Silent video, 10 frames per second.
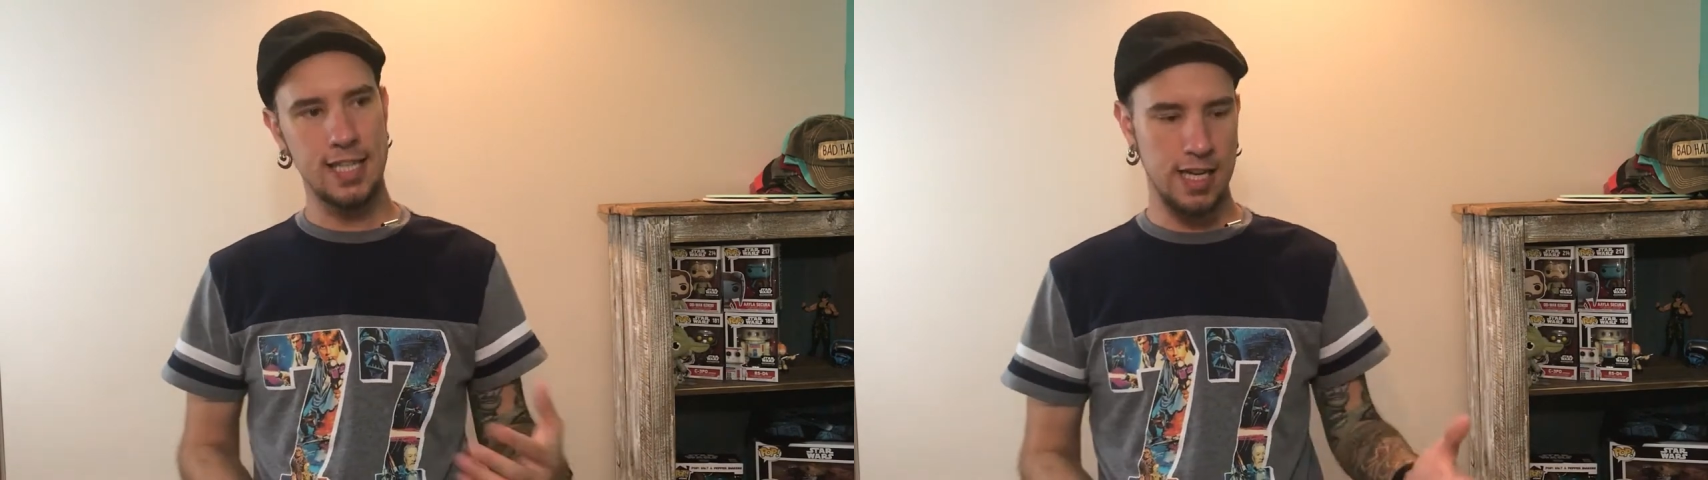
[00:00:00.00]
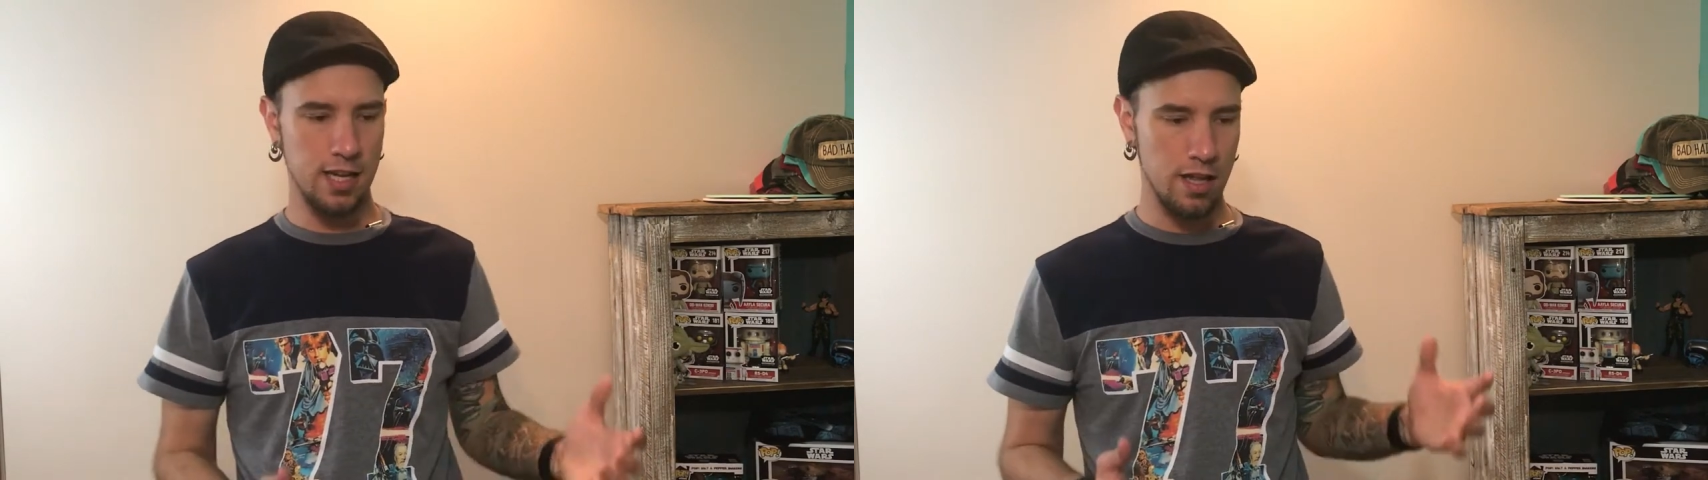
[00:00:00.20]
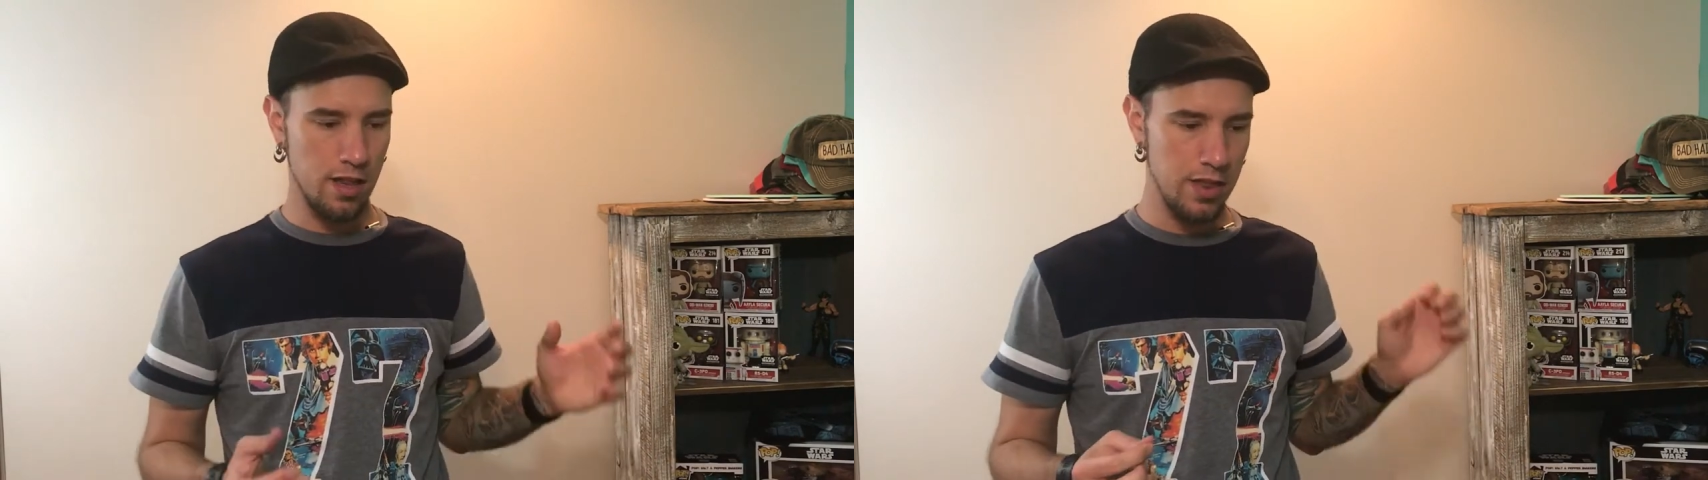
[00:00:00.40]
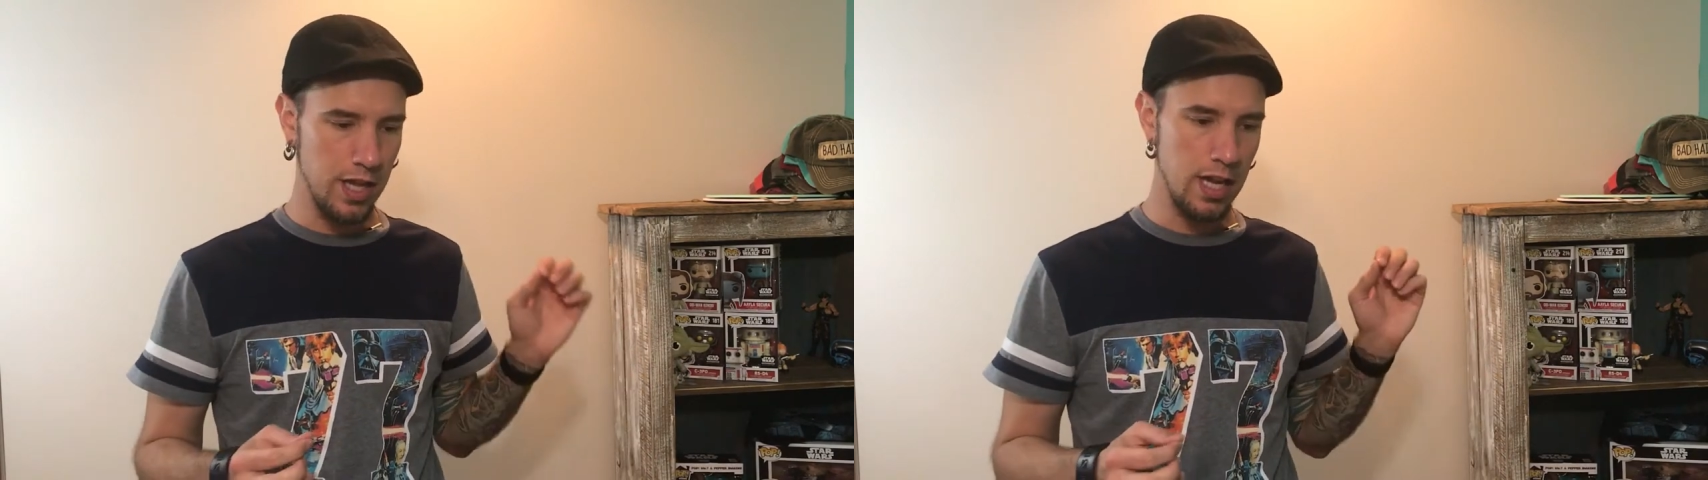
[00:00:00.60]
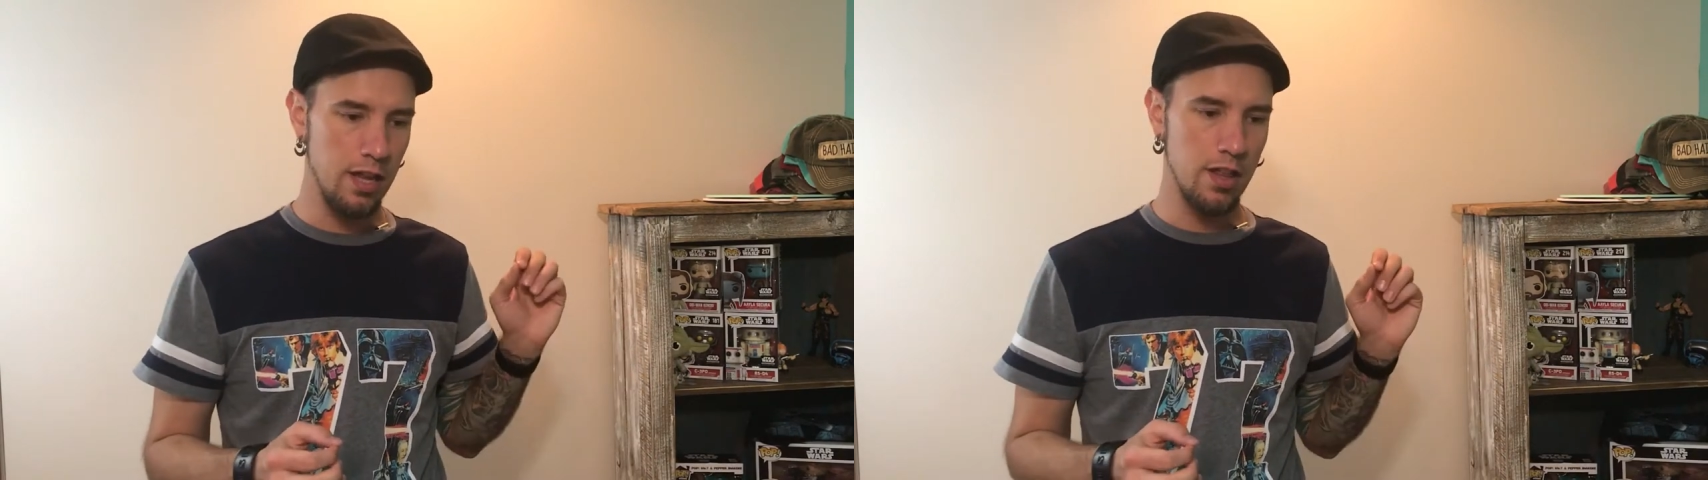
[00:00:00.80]
and seeing
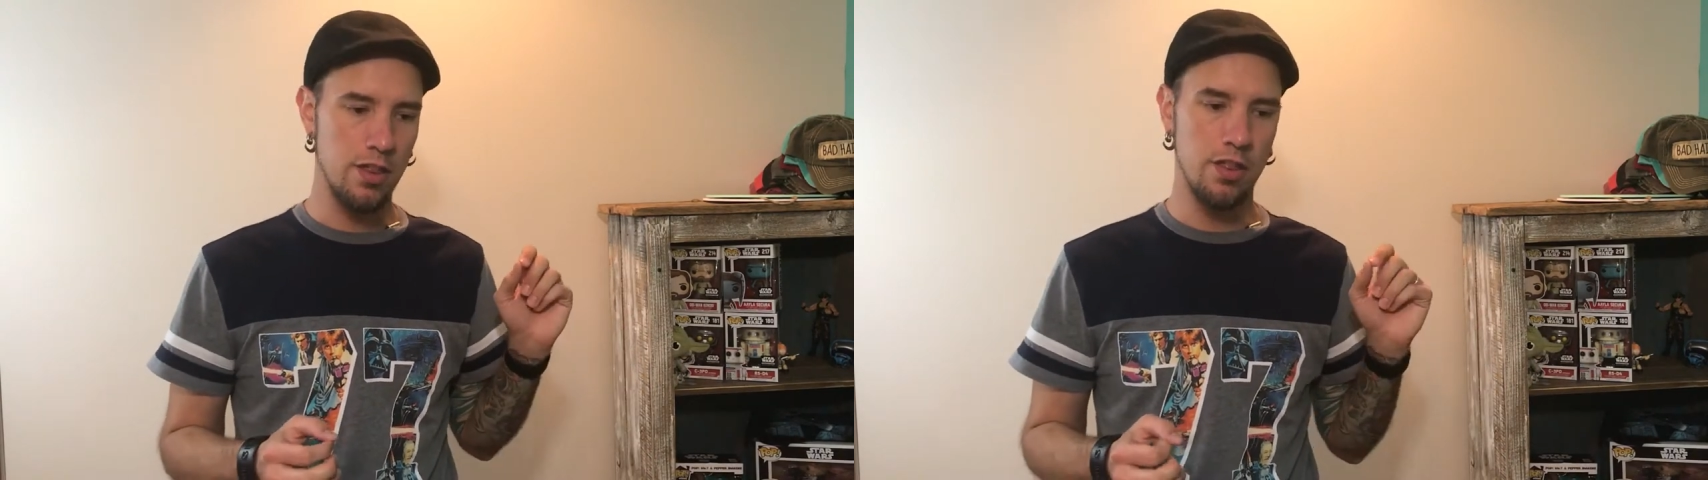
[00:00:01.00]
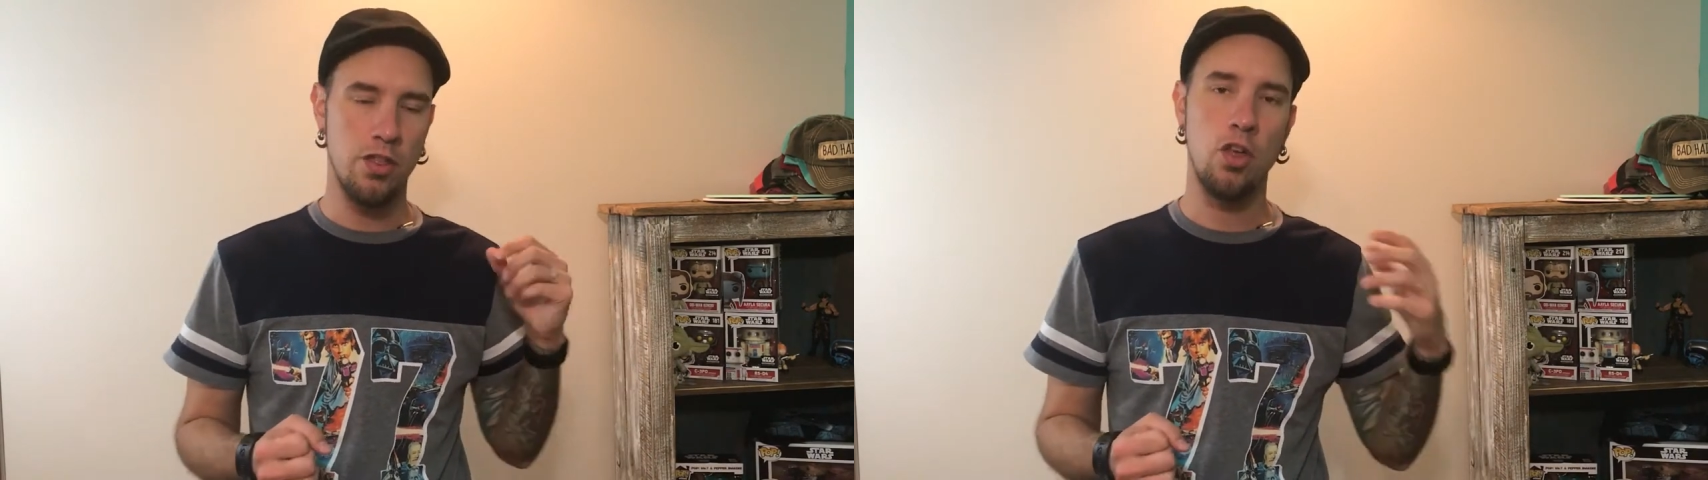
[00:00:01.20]
the